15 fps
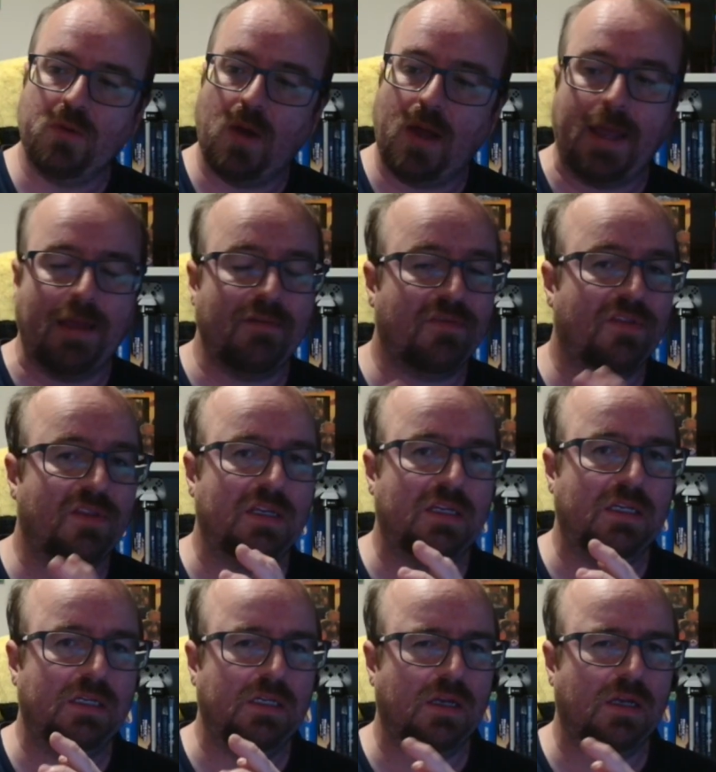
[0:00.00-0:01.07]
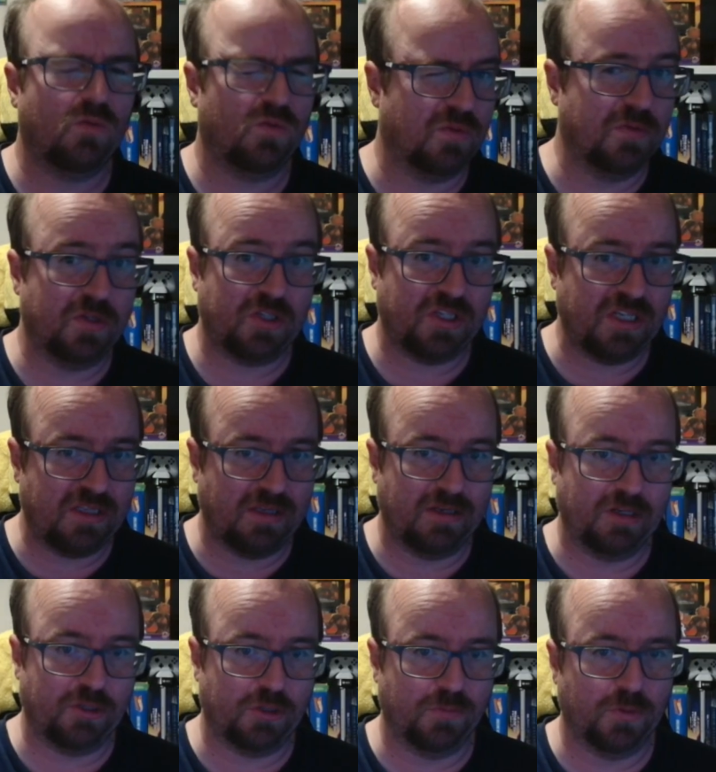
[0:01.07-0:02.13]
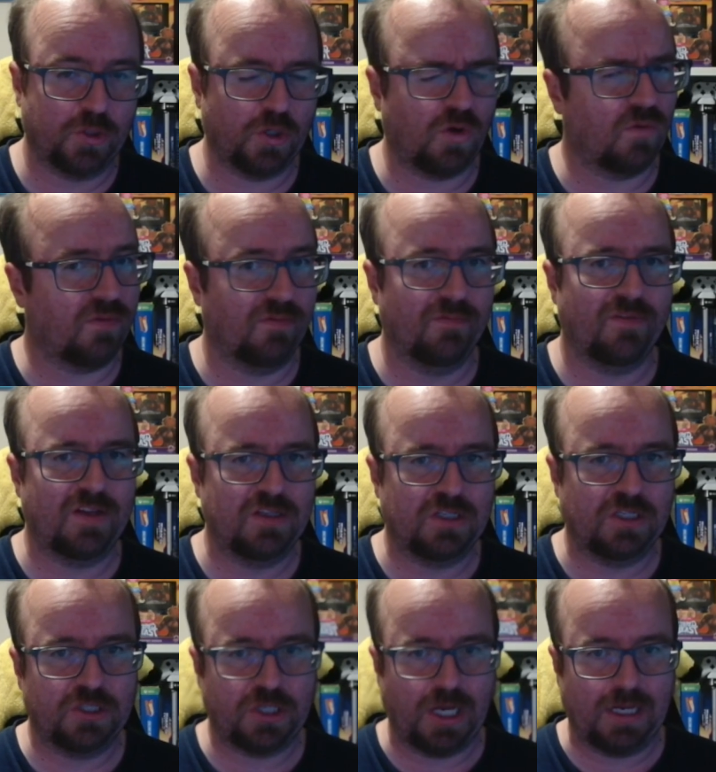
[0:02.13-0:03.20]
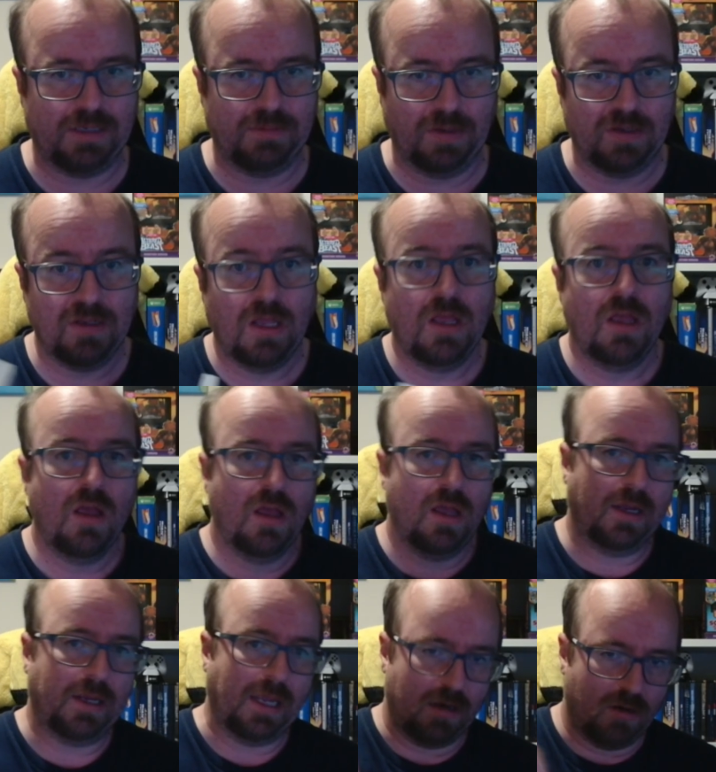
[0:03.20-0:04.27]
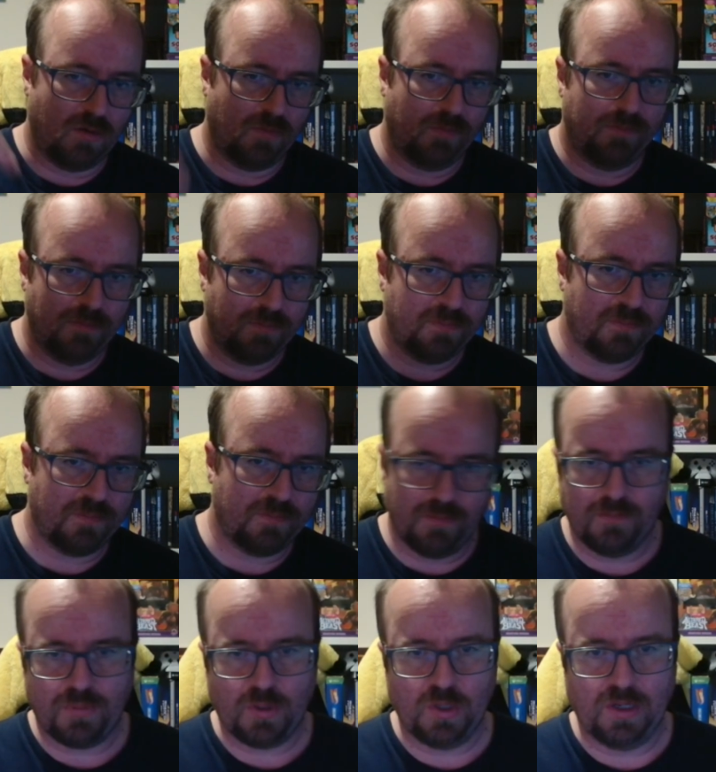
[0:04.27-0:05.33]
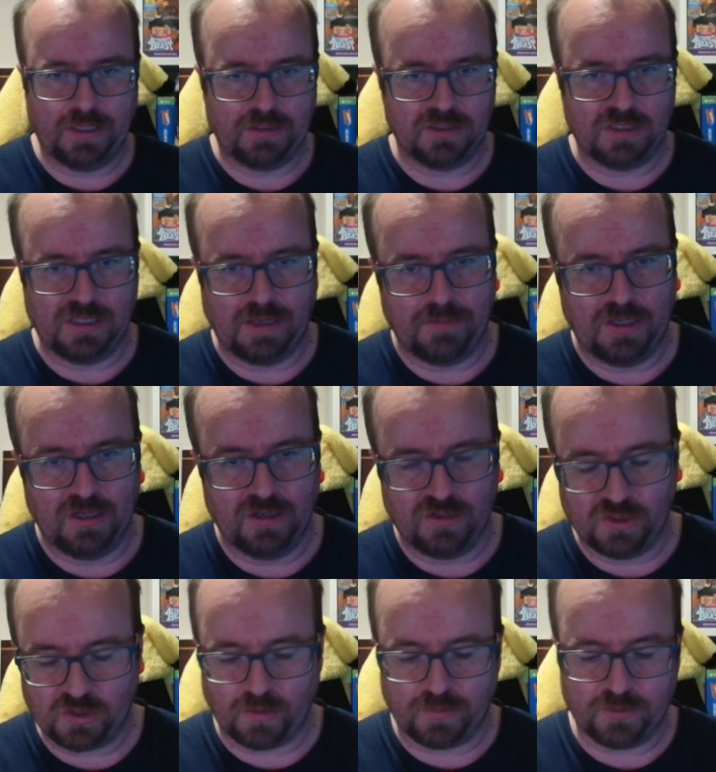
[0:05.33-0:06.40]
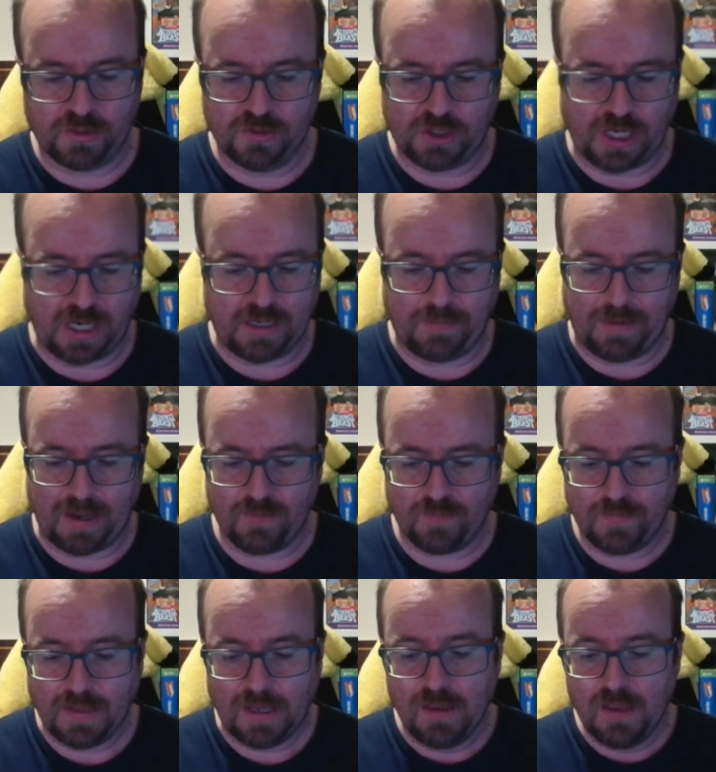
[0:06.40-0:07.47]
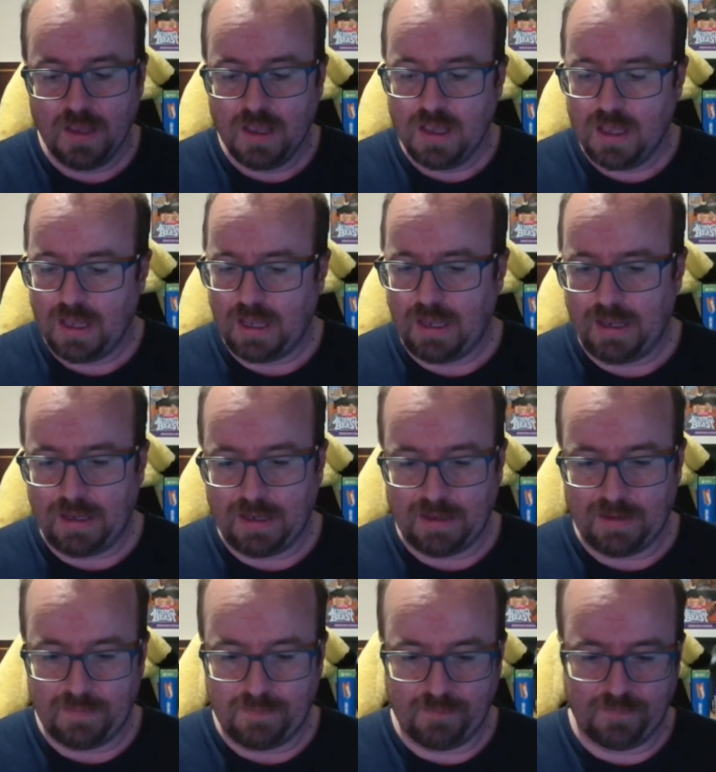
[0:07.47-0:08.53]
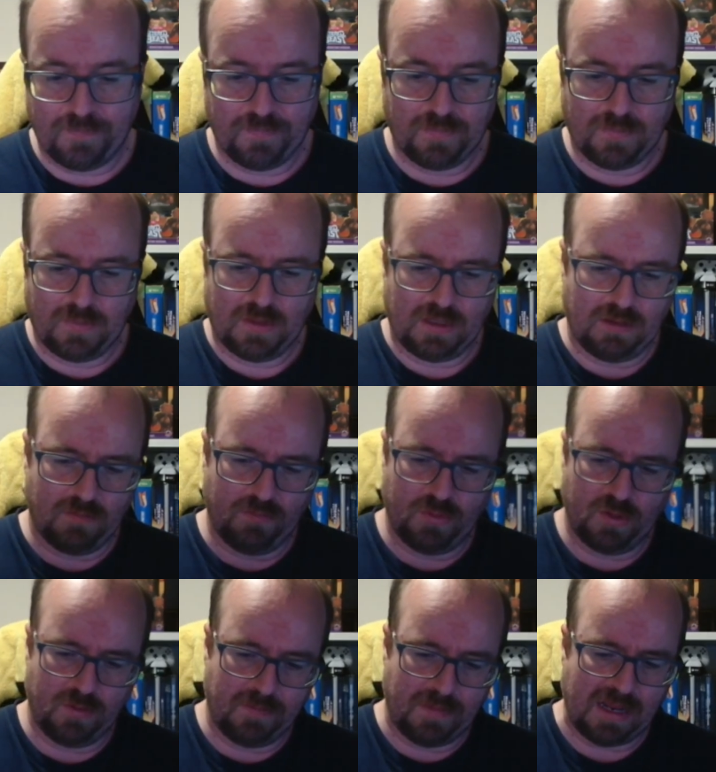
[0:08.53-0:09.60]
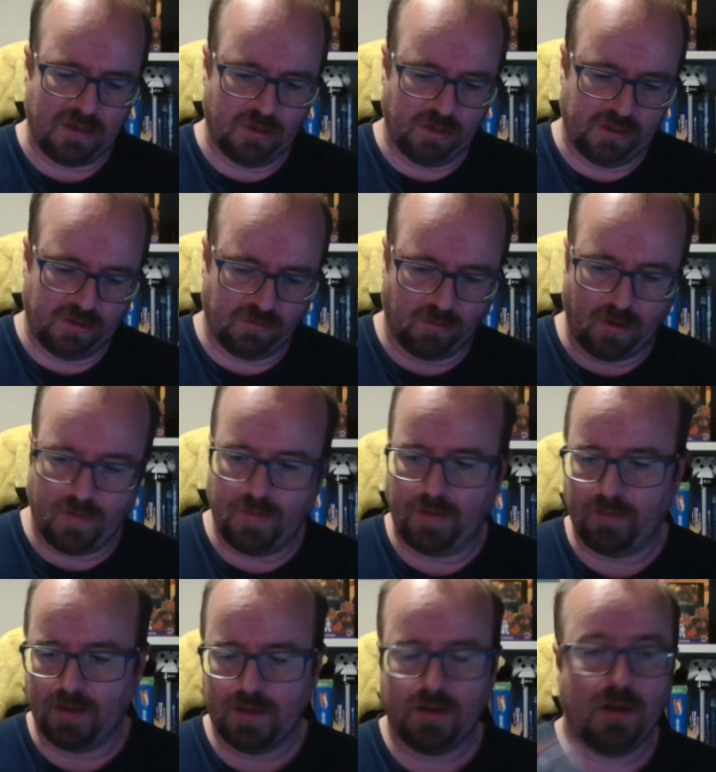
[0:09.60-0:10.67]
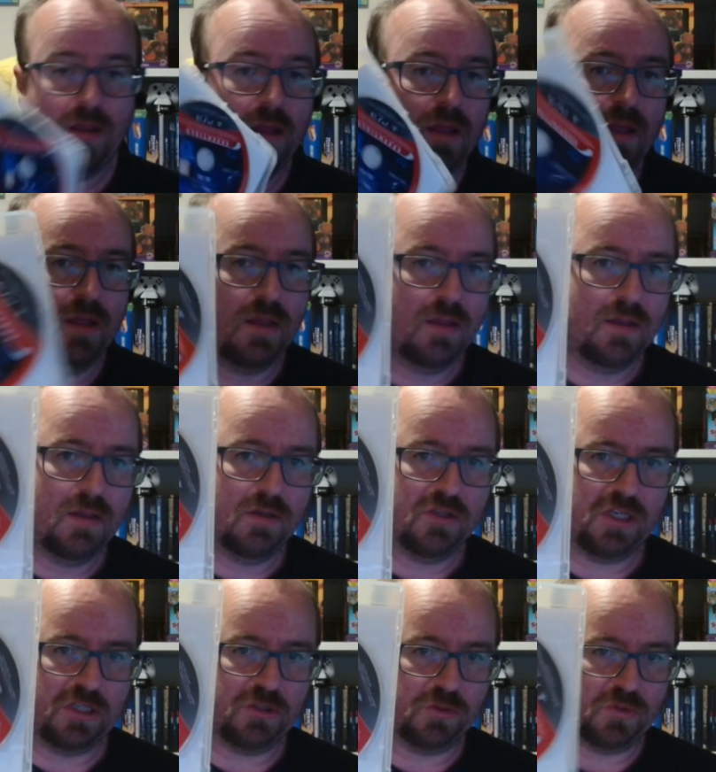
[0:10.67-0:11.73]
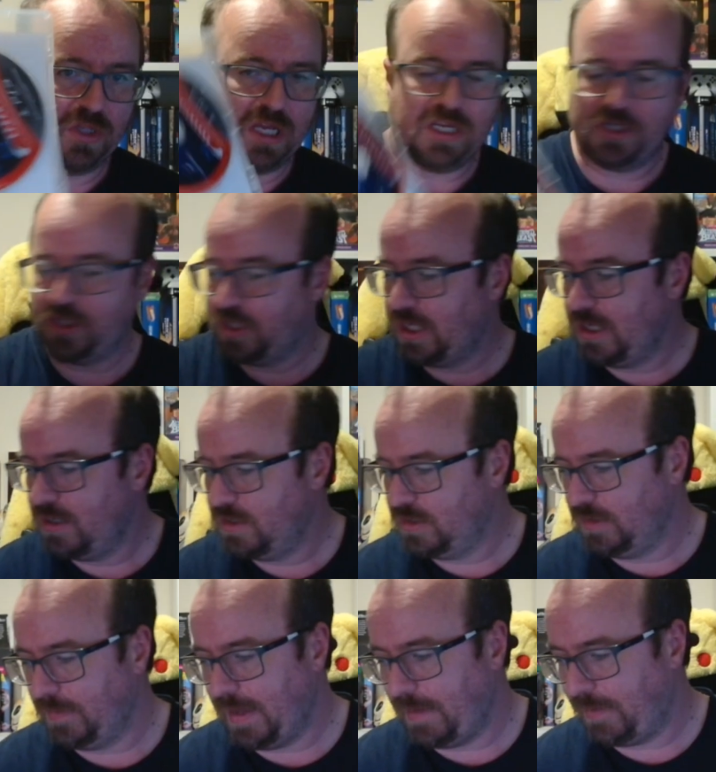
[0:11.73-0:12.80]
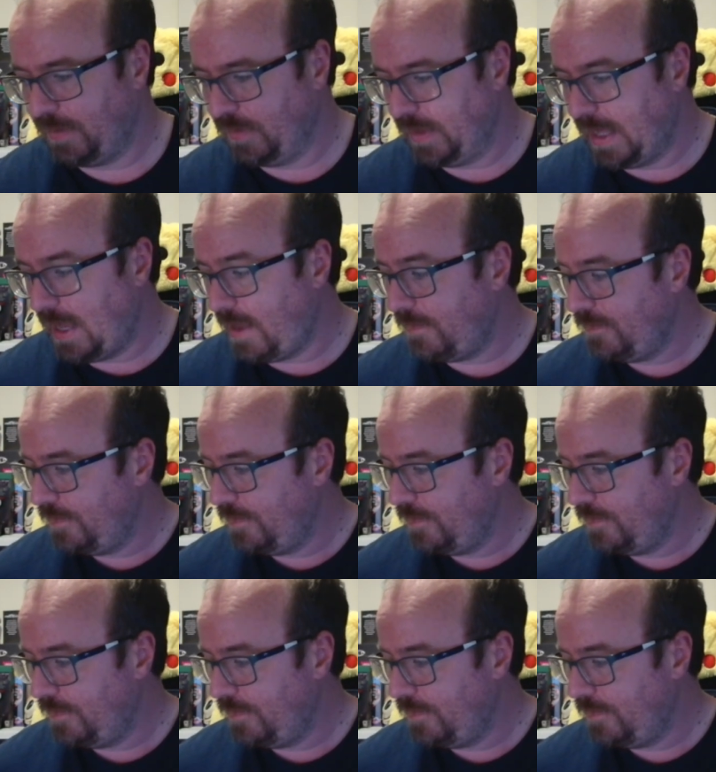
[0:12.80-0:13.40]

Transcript: I have the Ultimate Sith Edition, which I got from Vintage Gamer. Again, I'll put a link to them in the description. Check them out. The manual in the right way around. Essentials disc. I'm happy with that.